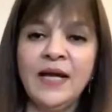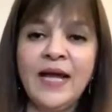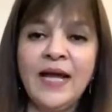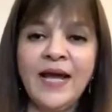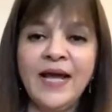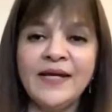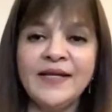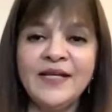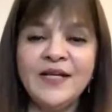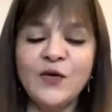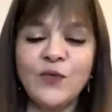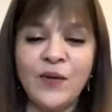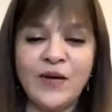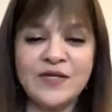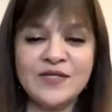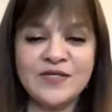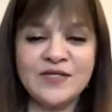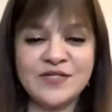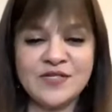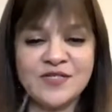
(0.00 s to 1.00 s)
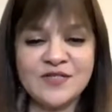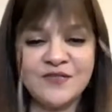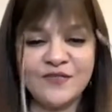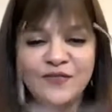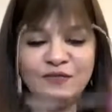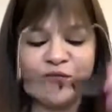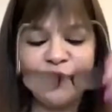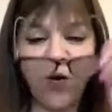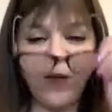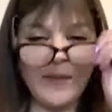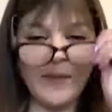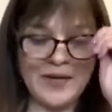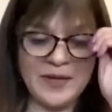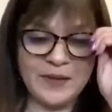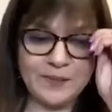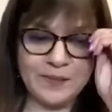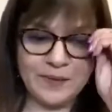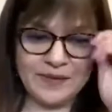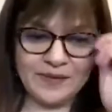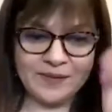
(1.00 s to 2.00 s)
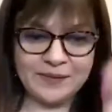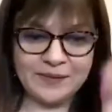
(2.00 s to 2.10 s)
Any questions from anybody?